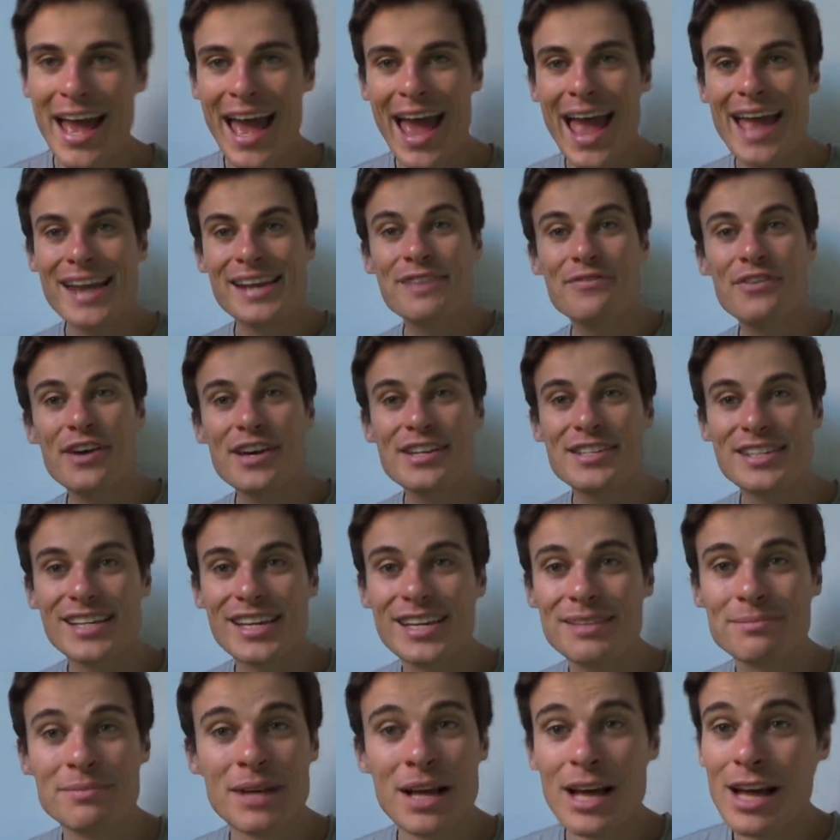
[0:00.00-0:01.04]
And if I
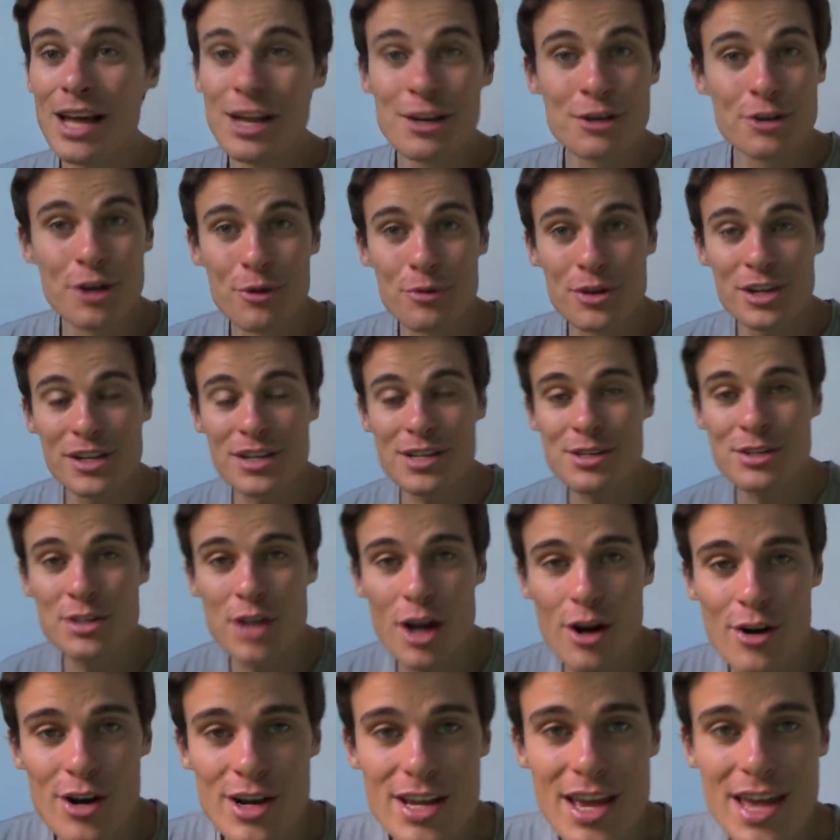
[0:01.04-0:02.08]
did, not really
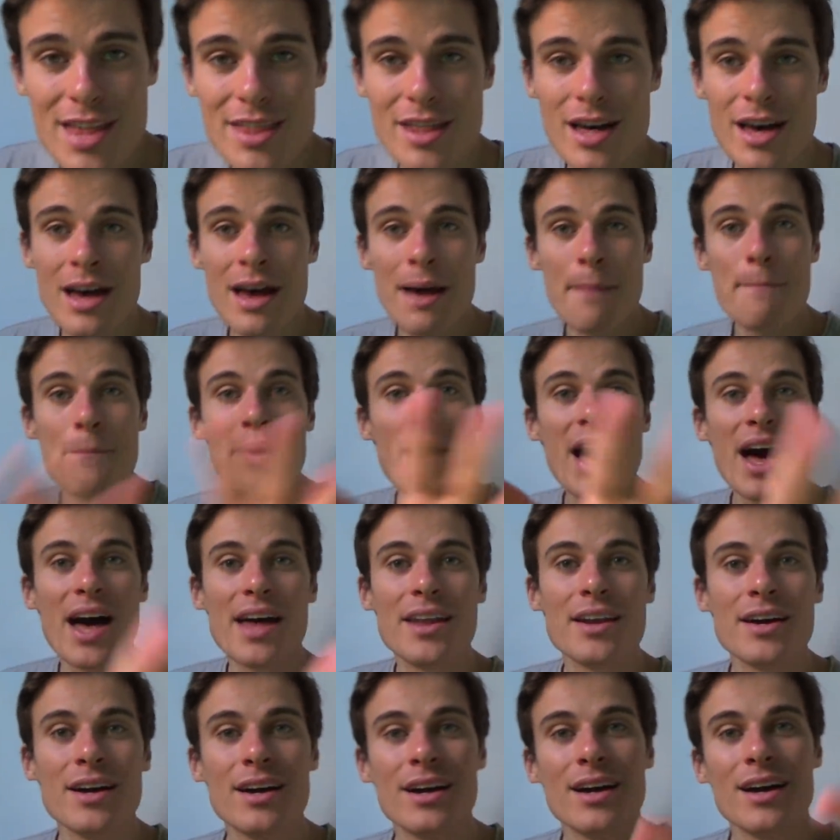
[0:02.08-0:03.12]
sorry either.
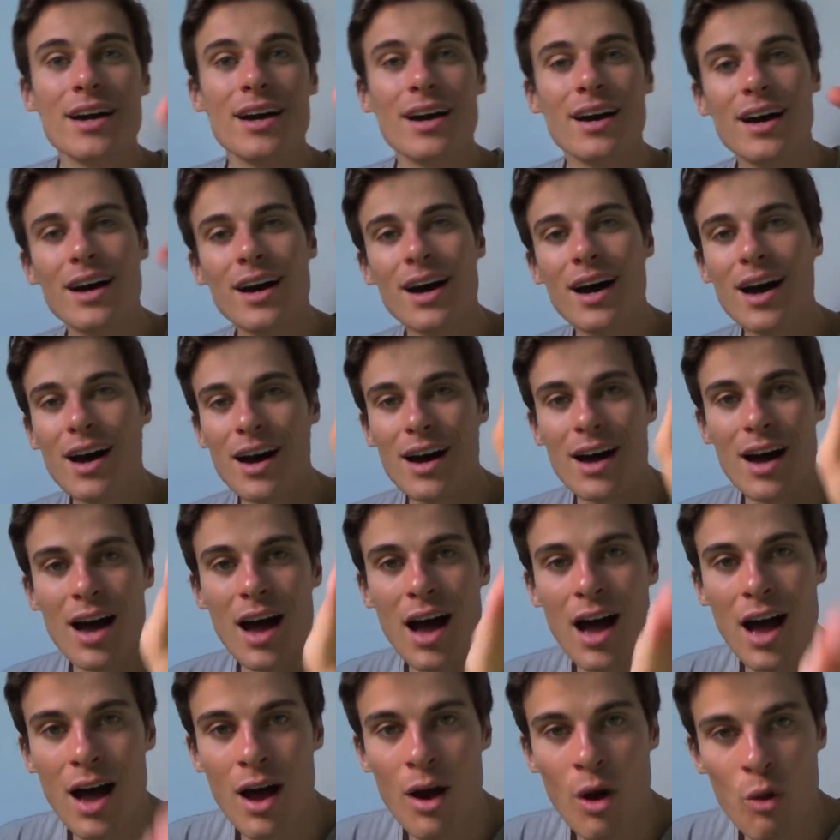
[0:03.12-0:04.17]
But
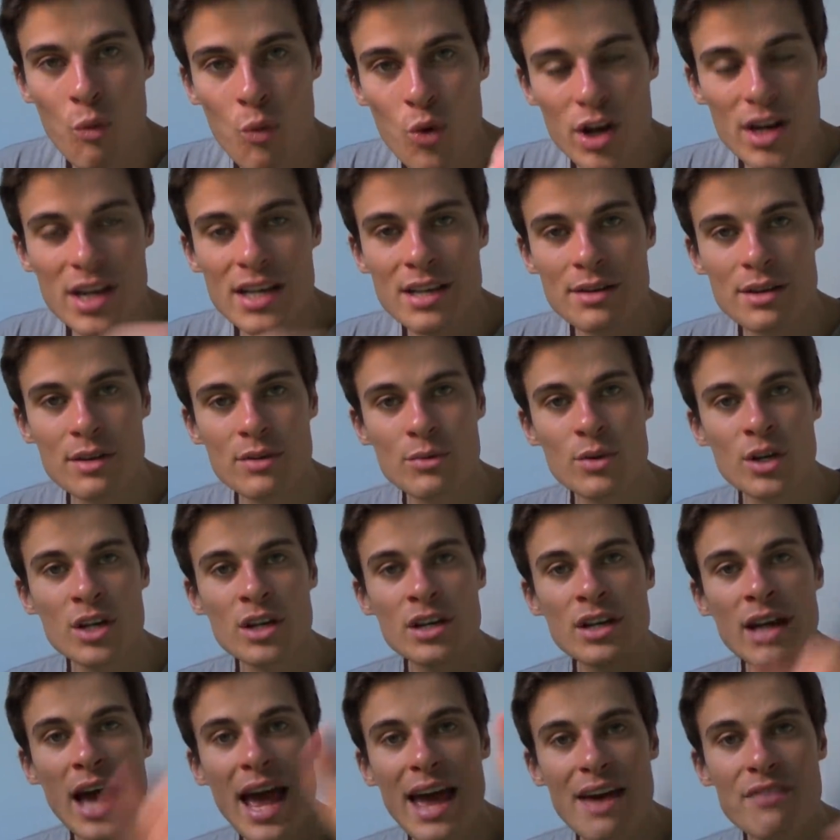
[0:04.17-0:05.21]
what
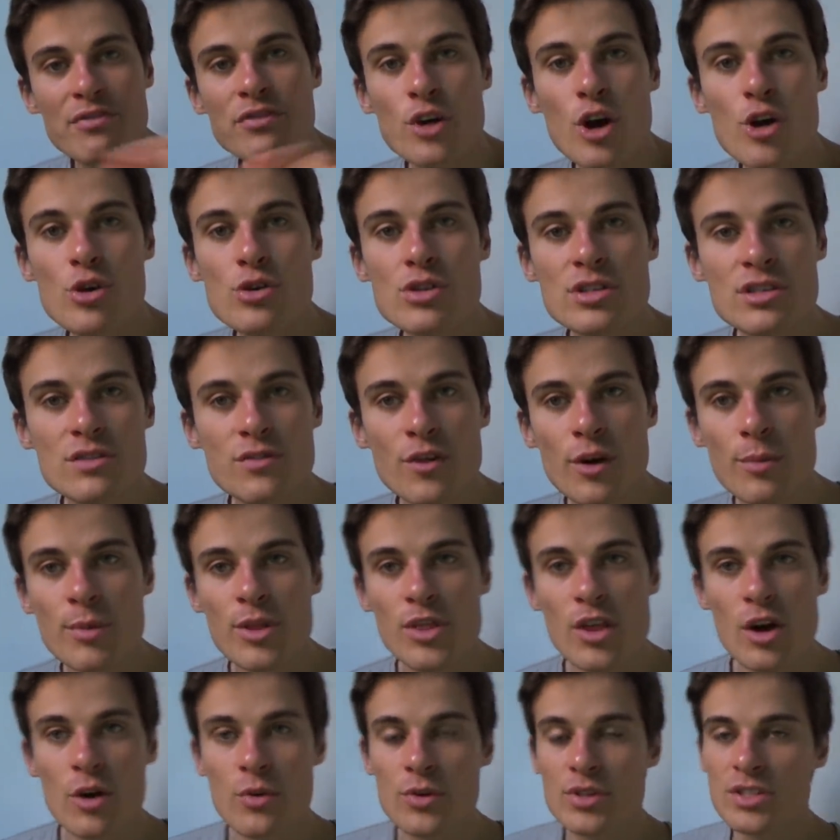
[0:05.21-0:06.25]
I have noticed from
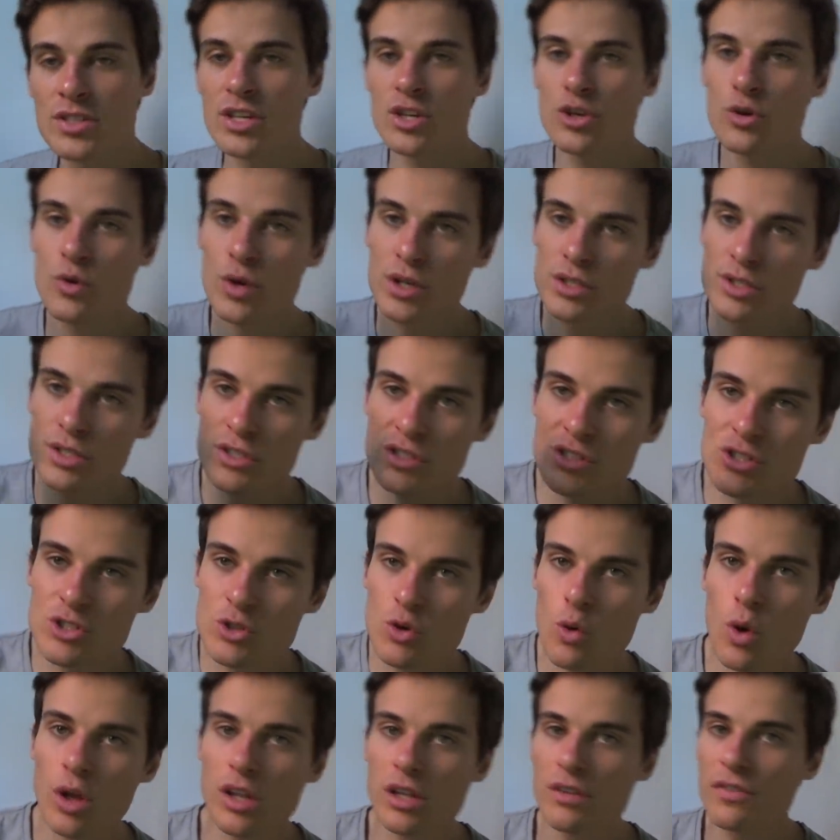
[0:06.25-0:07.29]
it, though, is that you are
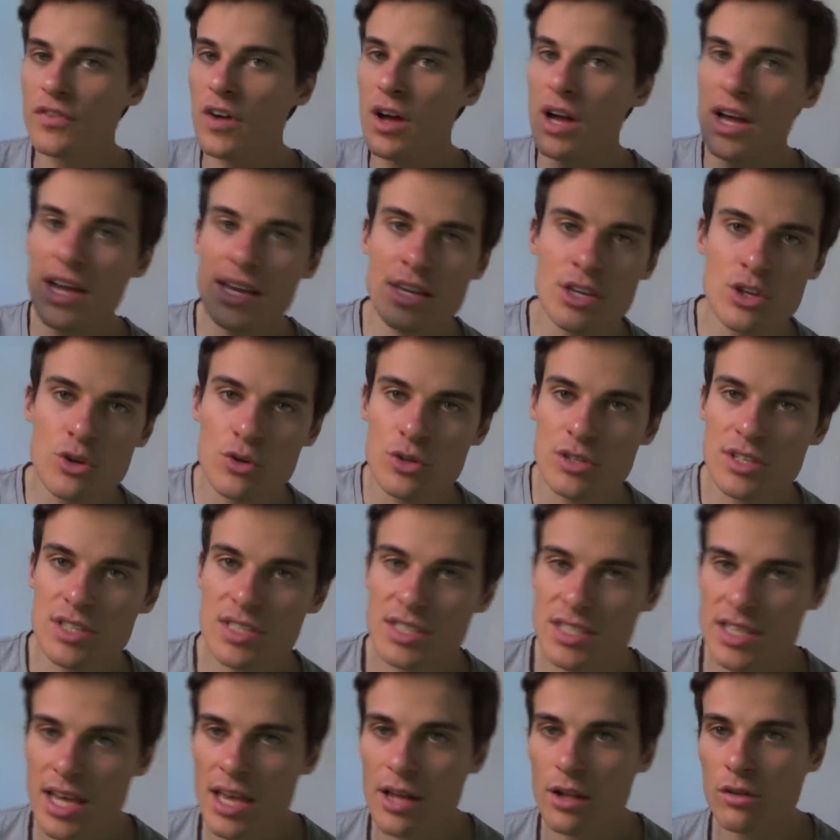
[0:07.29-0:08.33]
disqualifying
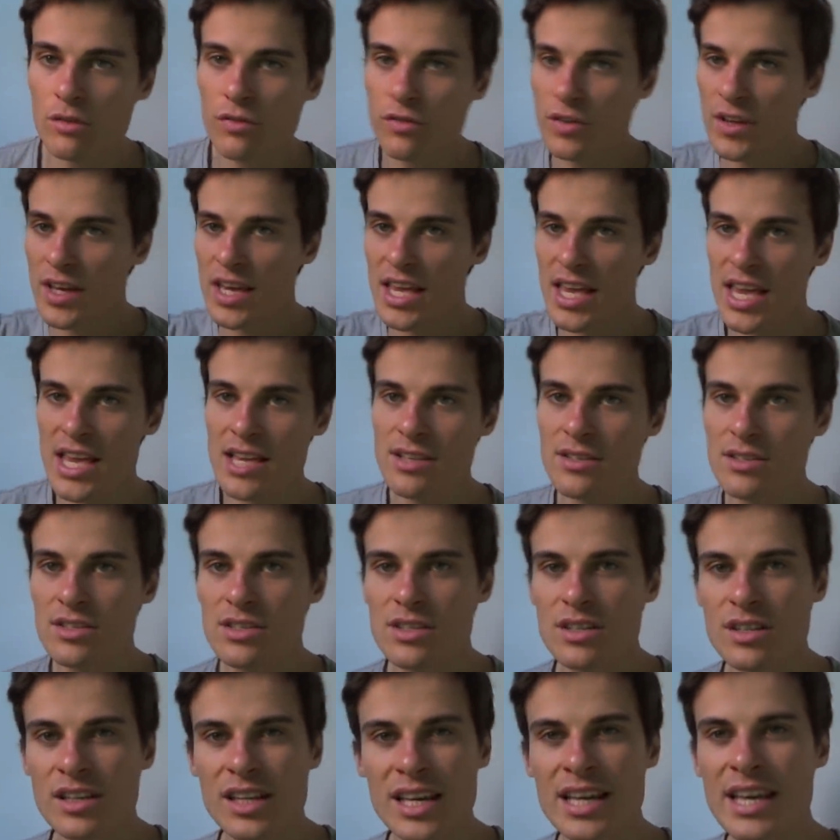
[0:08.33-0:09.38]
yourself
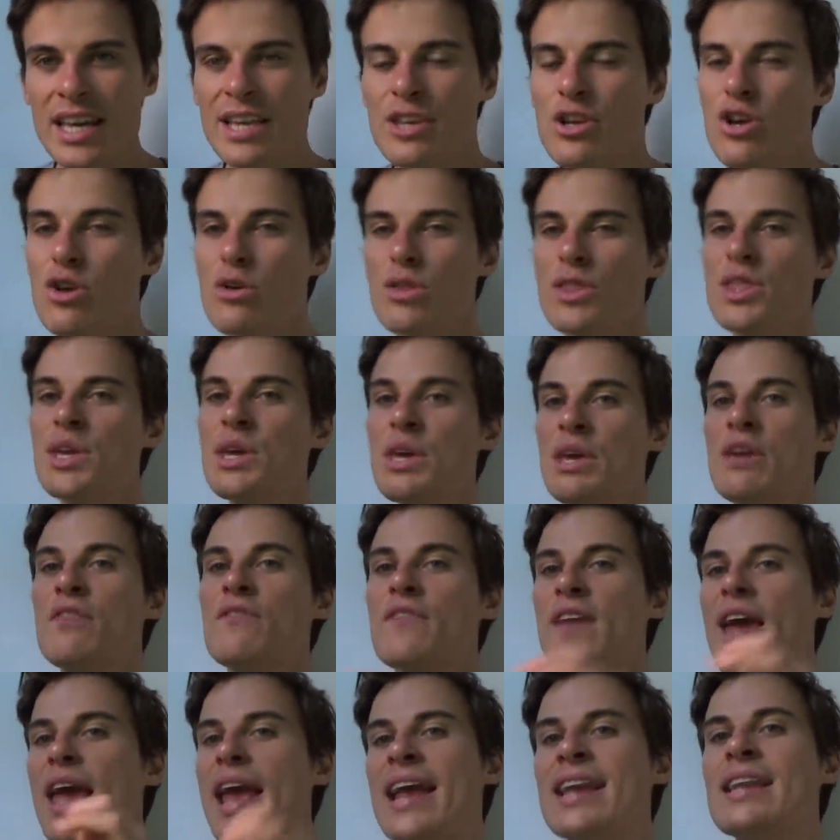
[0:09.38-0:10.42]
instantly. Can you think
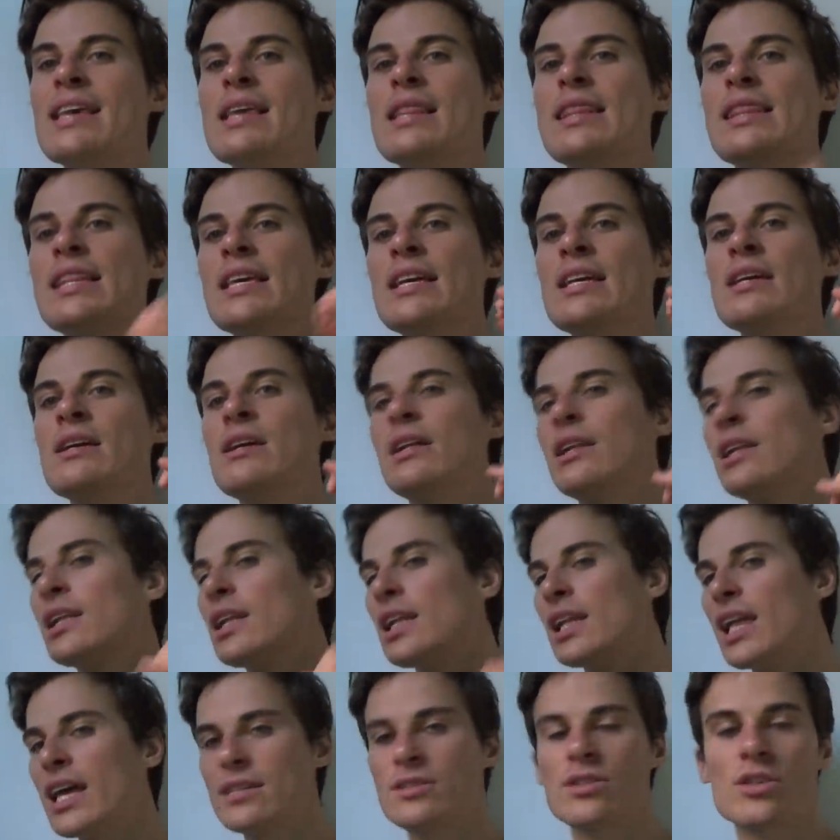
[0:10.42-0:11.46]
of
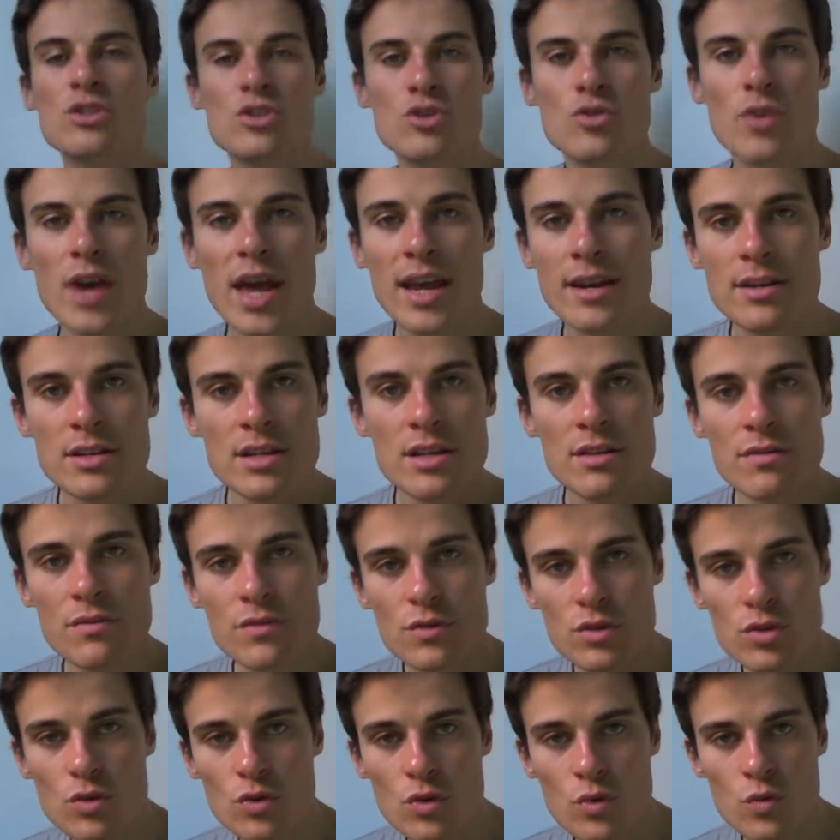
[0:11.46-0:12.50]
anything less
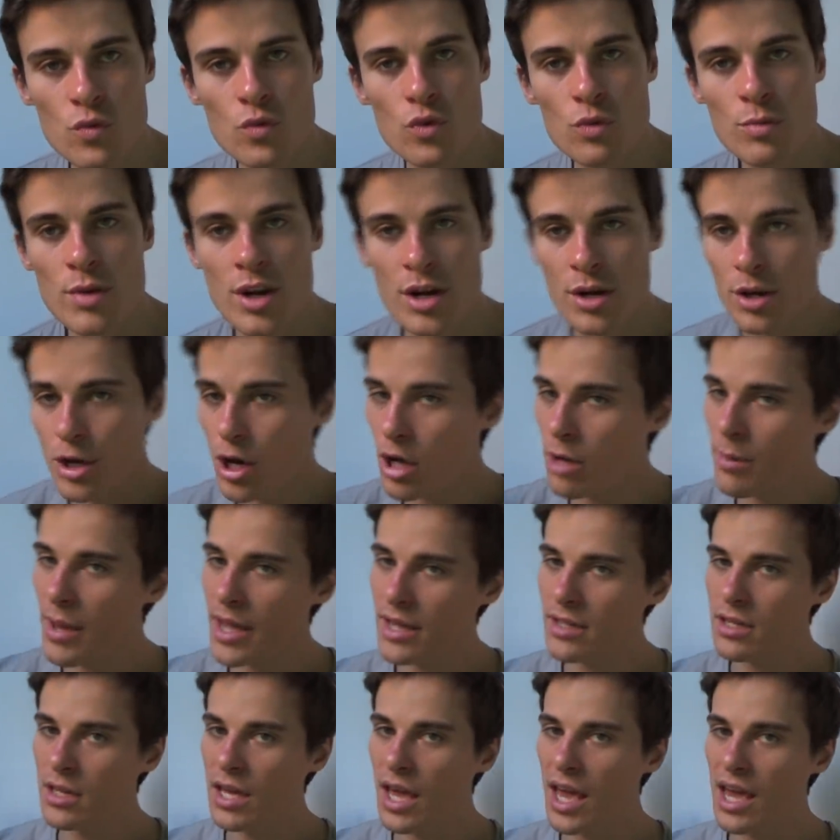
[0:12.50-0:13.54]
attractive to a woman? Go
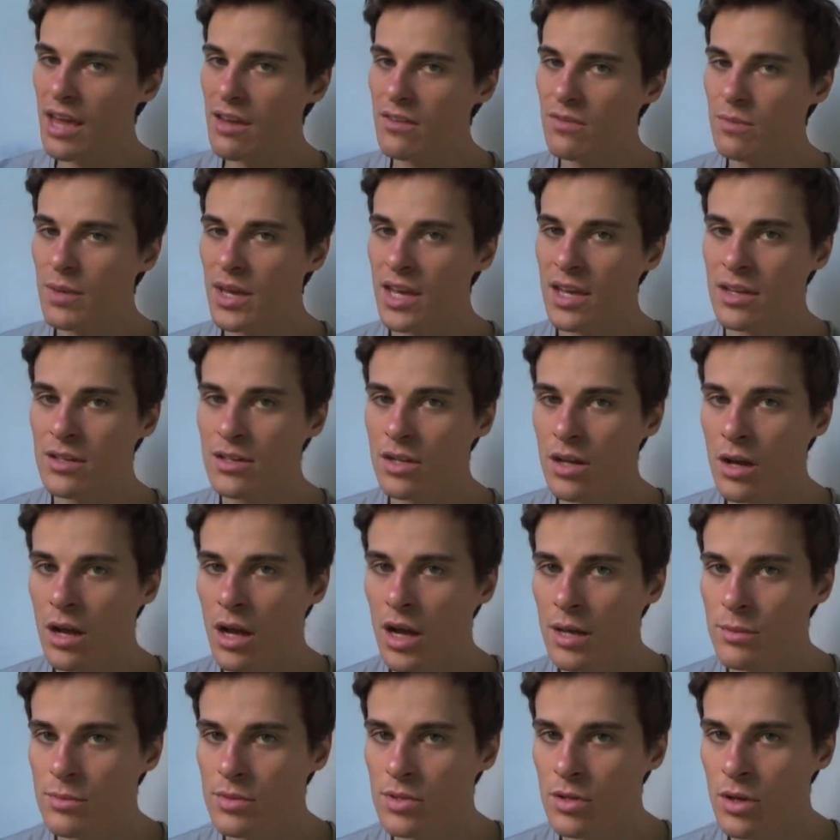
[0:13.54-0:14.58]
back to caveman
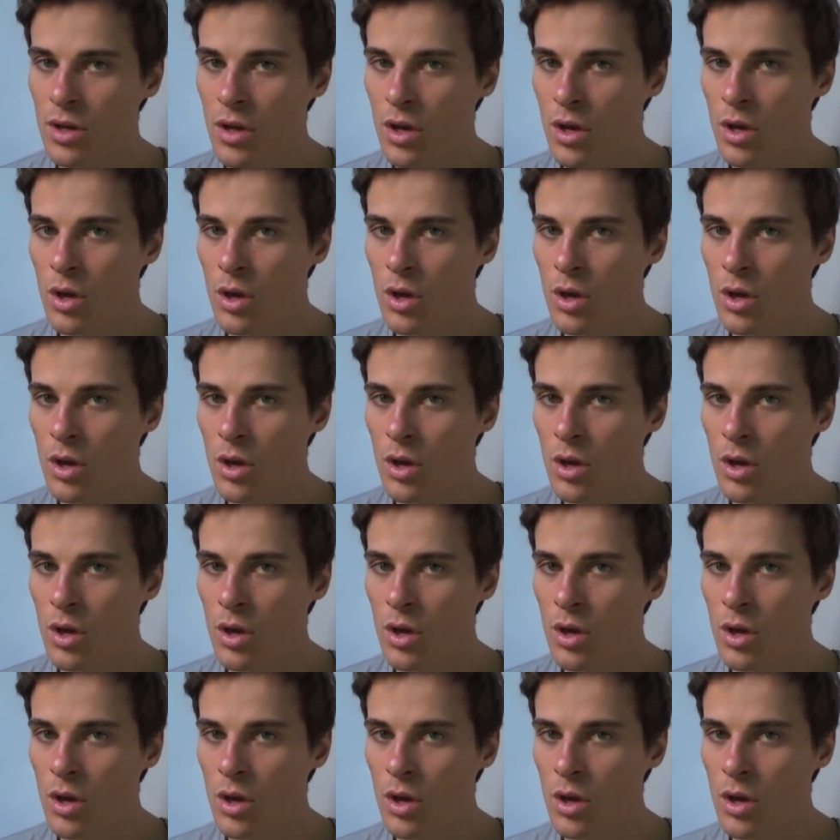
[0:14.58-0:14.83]
times.